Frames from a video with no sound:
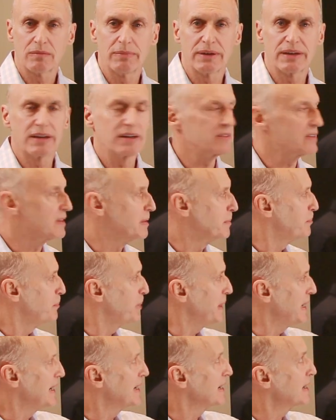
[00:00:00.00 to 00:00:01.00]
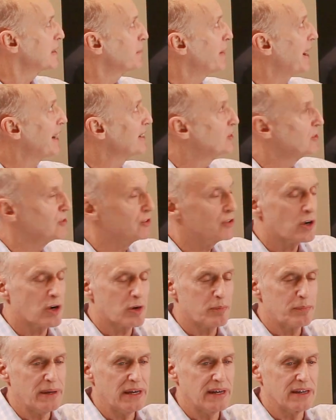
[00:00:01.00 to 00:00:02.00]
because the pink matches
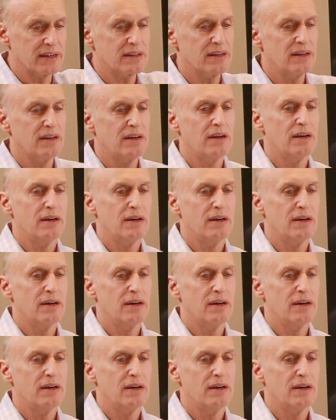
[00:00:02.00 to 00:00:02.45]
her pink,